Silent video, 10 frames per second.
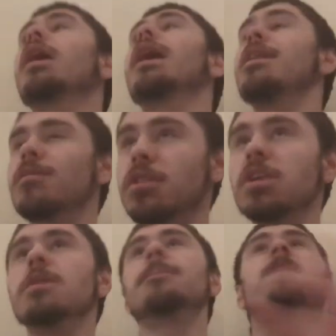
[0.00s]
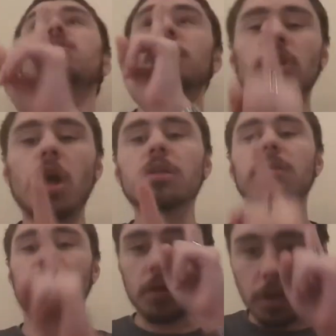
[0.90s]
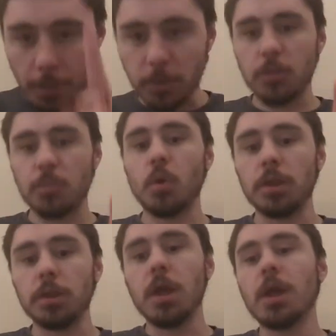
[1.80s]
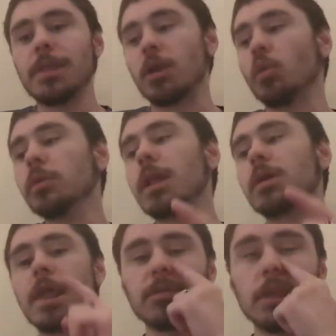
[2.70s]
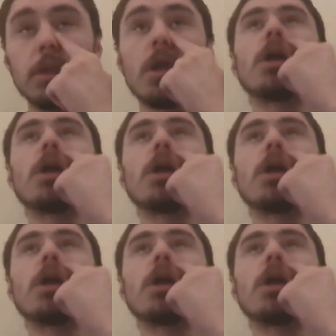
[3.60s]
been locked up to this point that it only allowed NFC for,